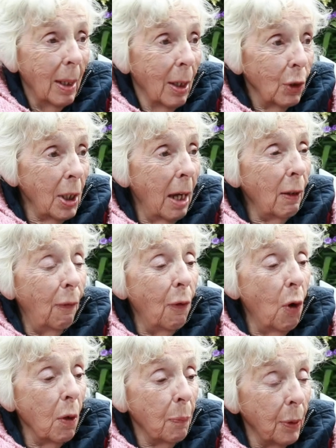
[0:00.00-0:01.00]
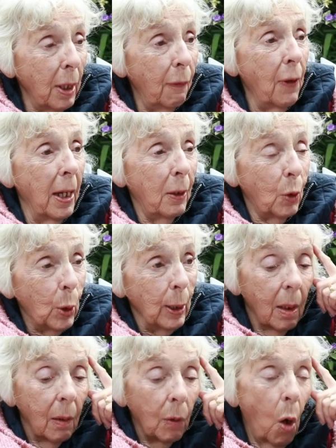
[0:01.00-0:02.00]
she had a Ford Prefect.
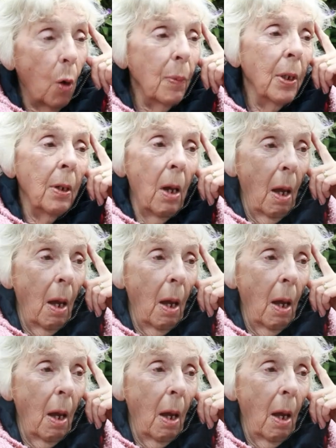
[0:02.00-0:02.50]
Coleman and